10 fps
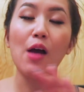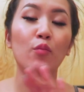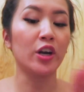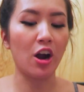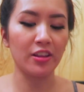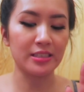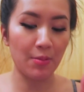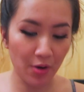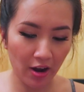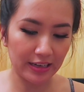uh, Regardless,
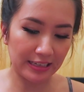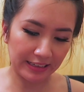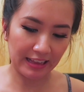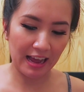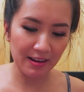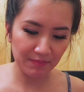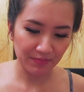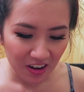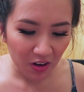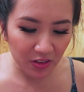I'm not eating that.
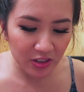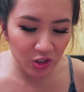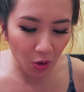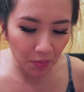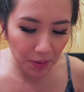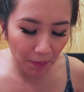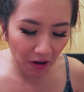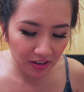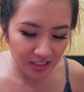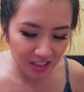Oh, there's so many
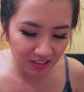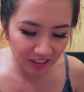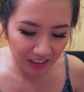parts to